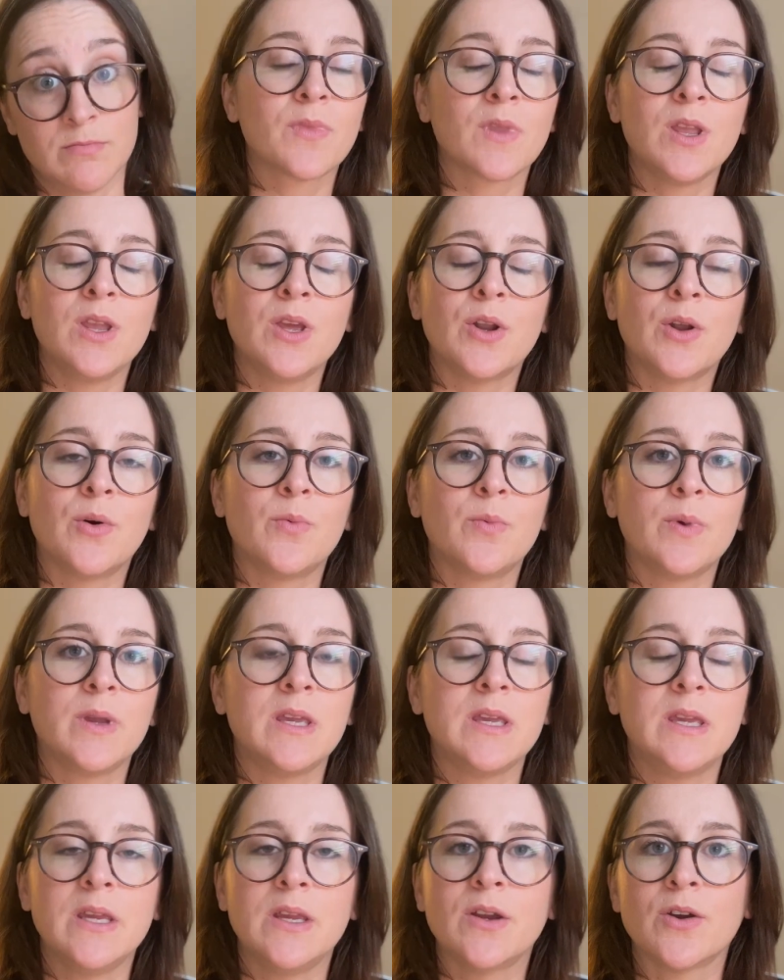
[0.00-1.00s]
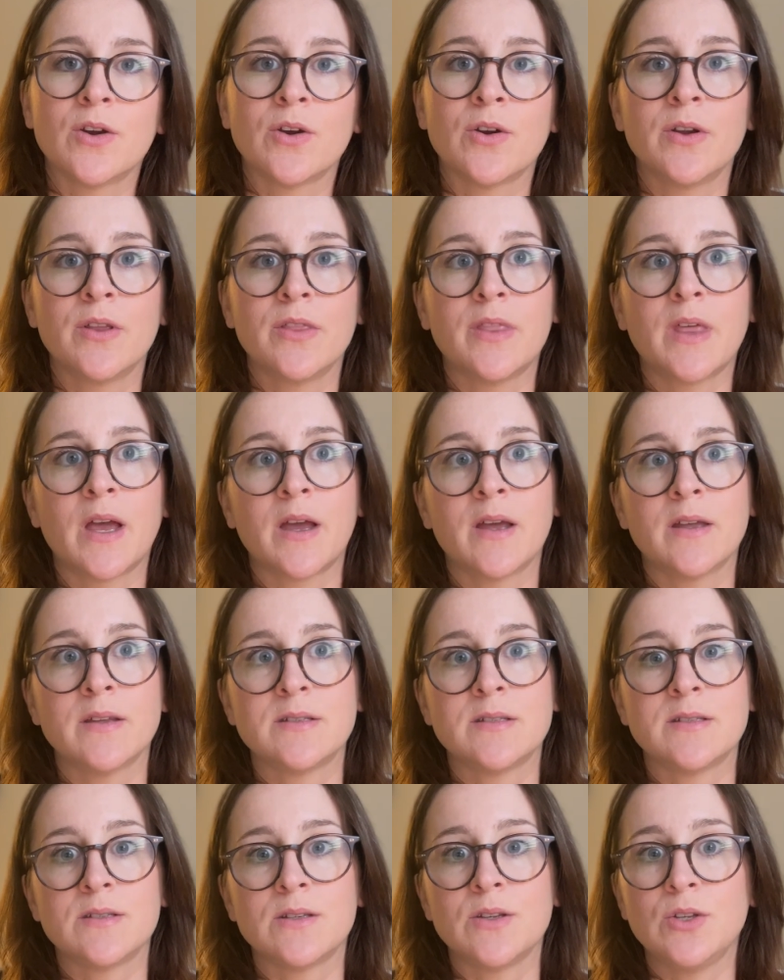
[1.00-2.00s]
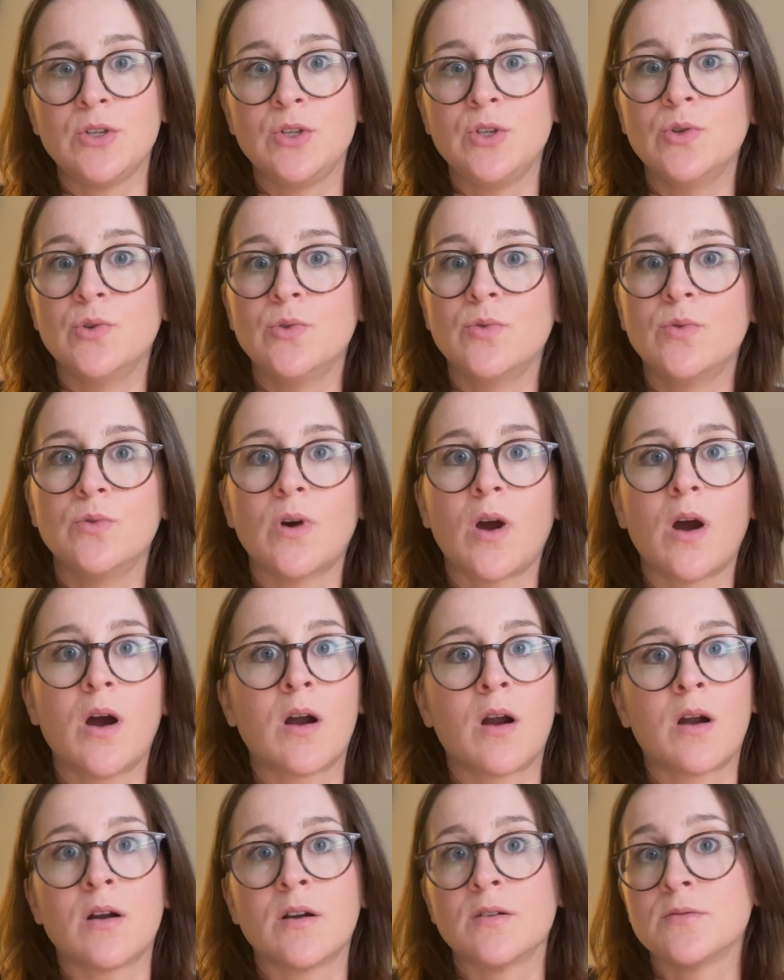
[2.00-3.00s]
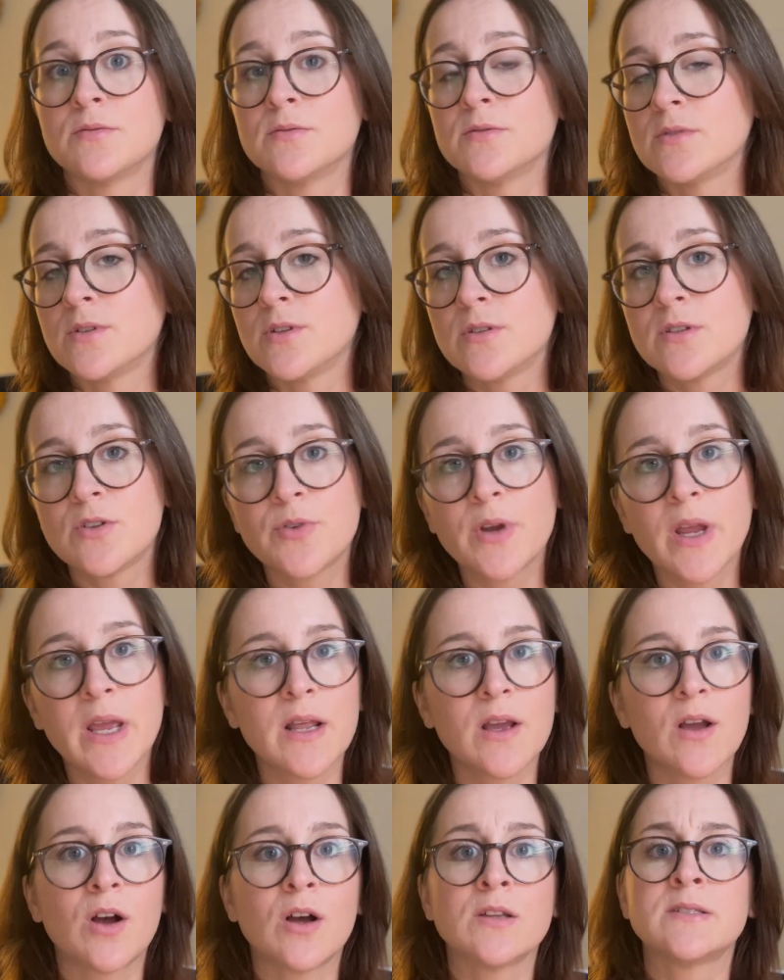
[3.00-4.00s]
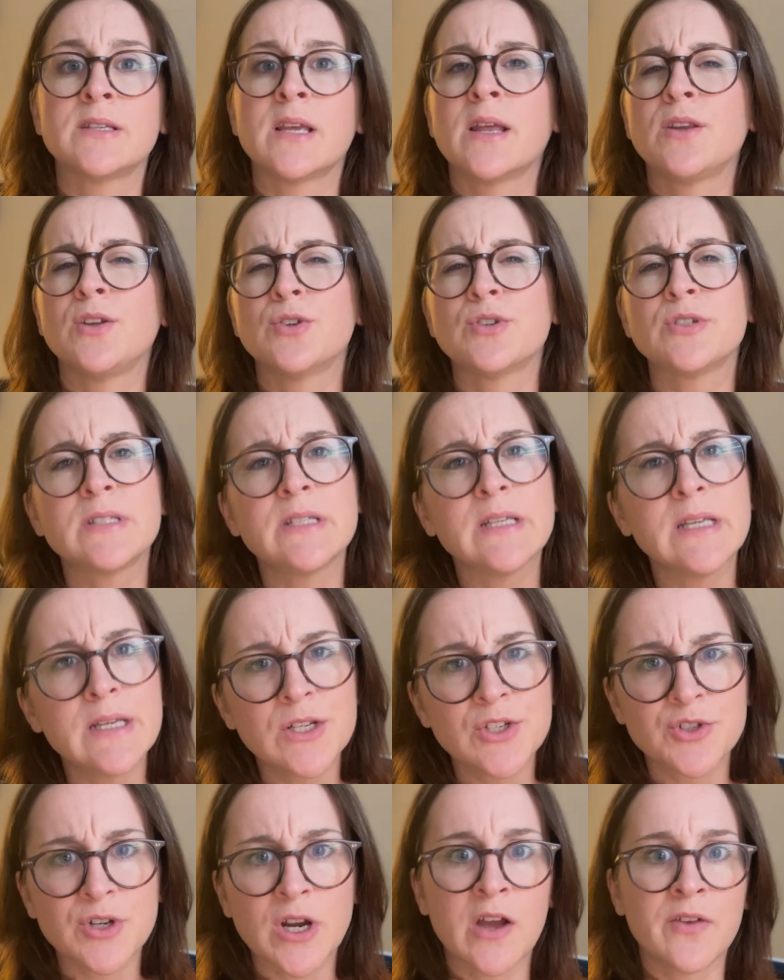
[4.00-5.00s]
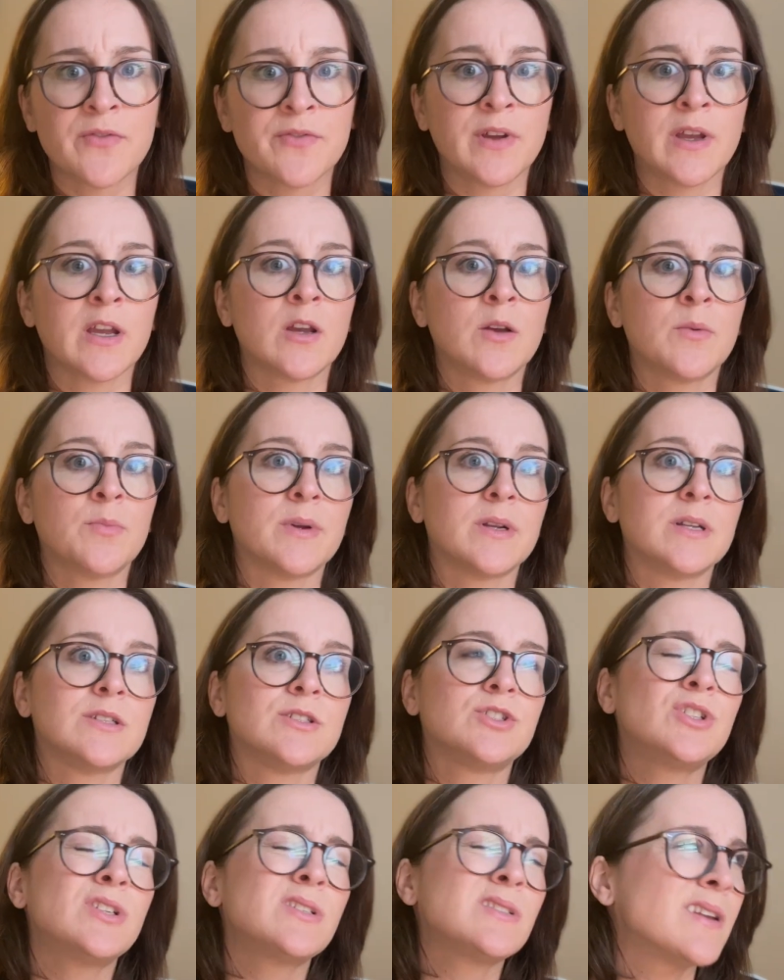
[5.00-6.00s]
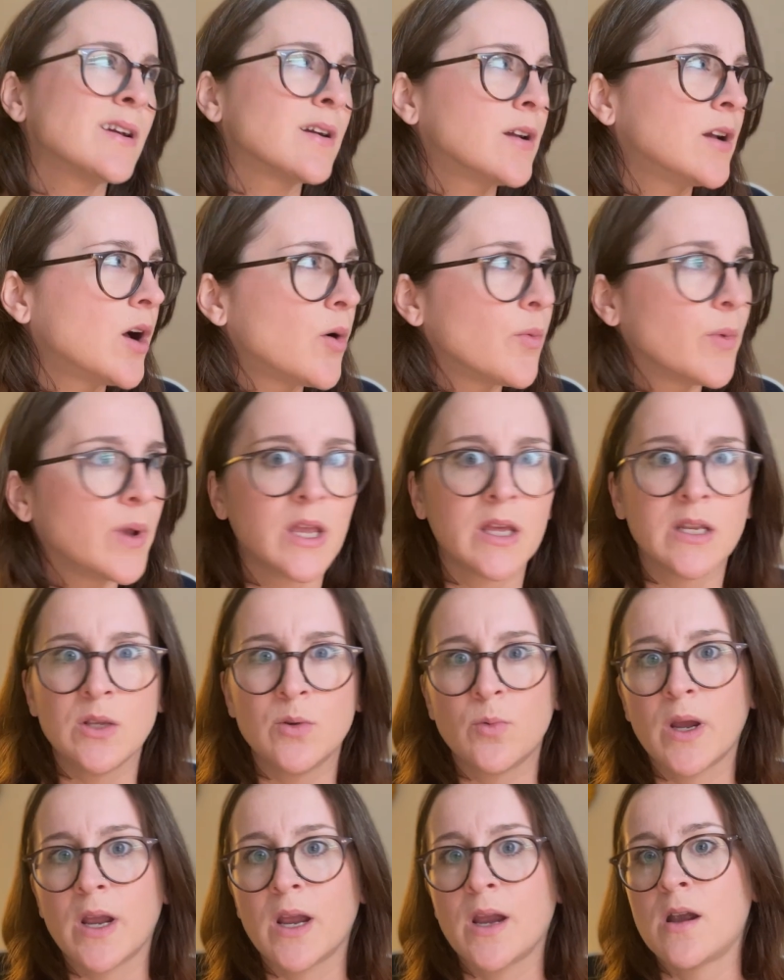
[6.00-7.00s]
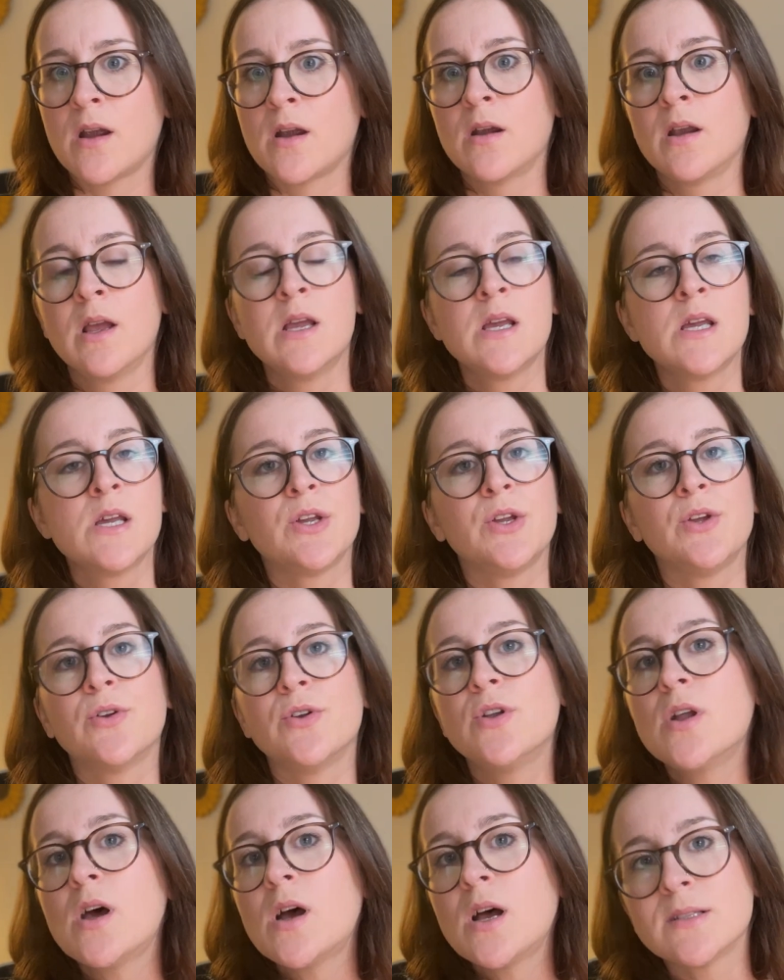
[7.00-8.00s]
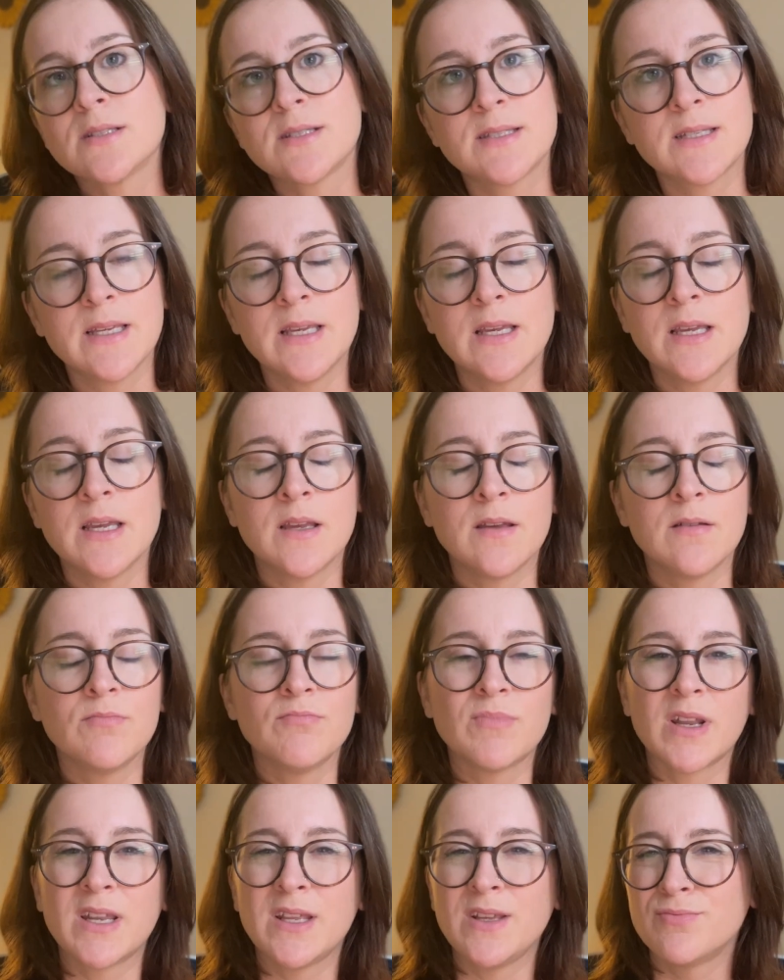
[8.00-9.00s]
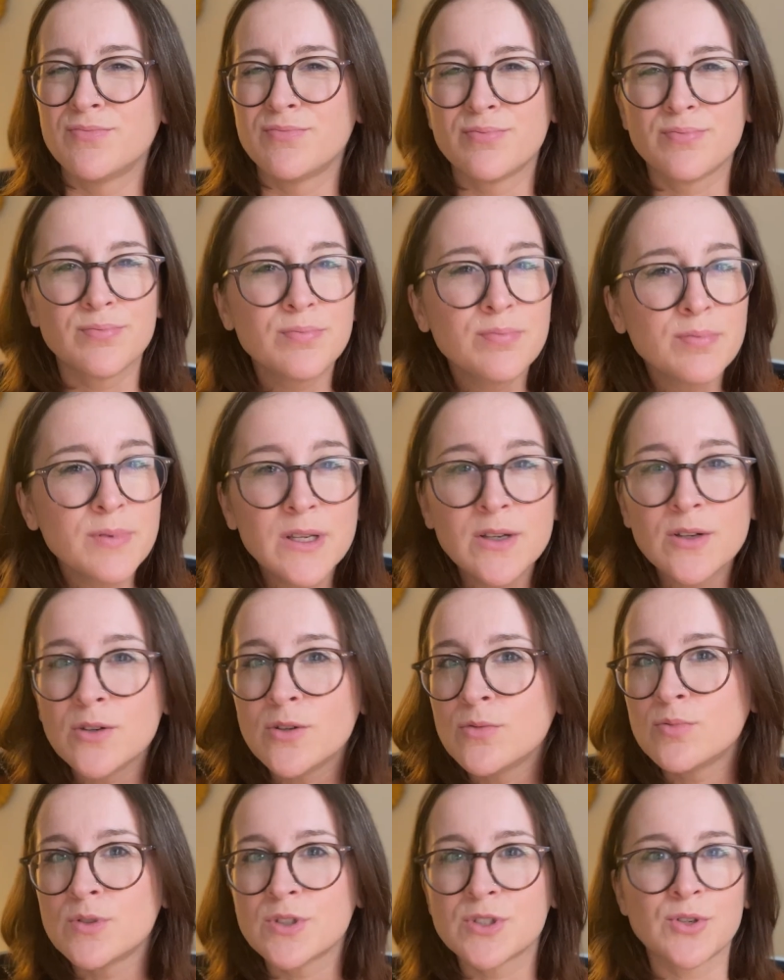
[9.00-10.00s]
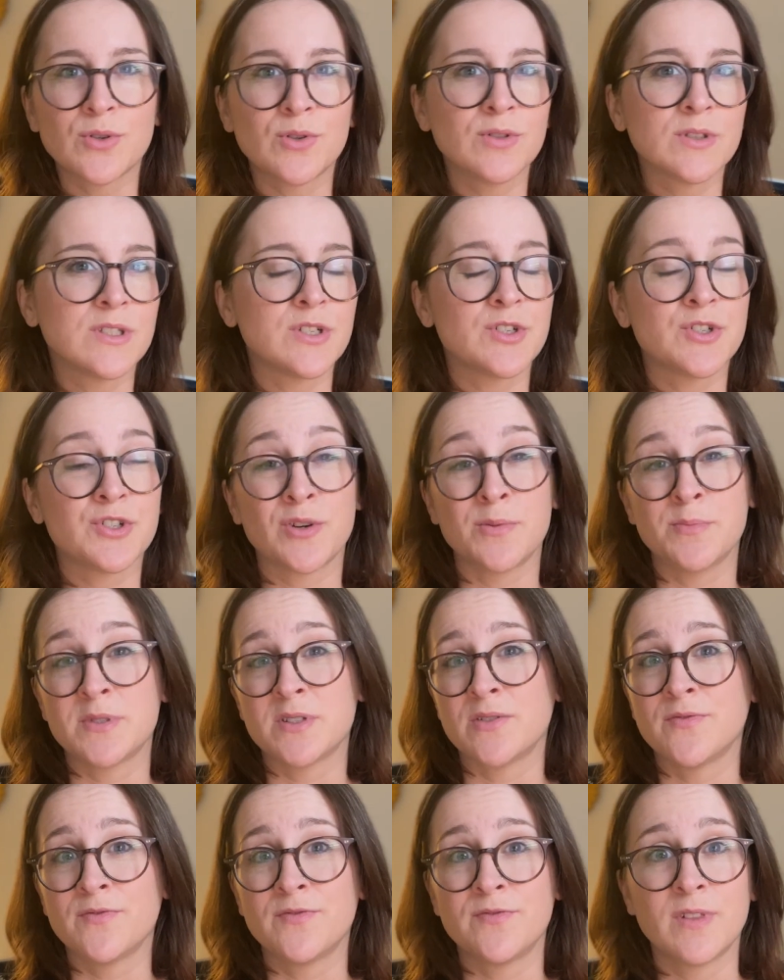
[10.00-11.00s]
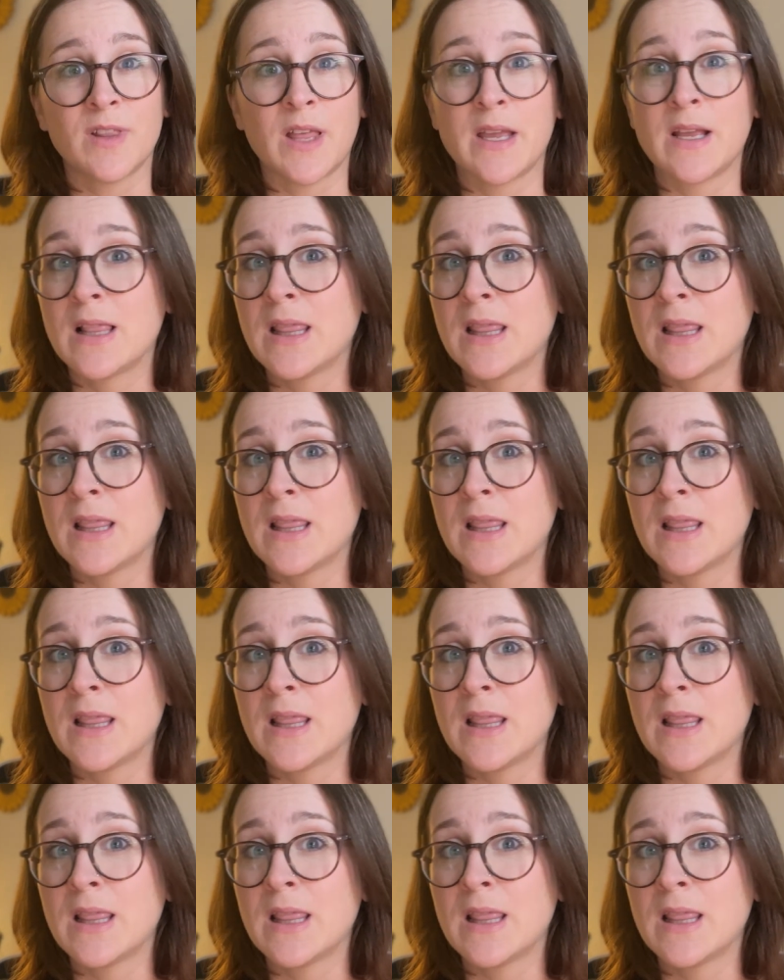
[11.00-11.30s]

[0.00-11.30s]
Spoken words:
You know, we hear that you are creating content, you're seeing traffic, but it's just not going anywhere. You're not seeing any real results in terms of like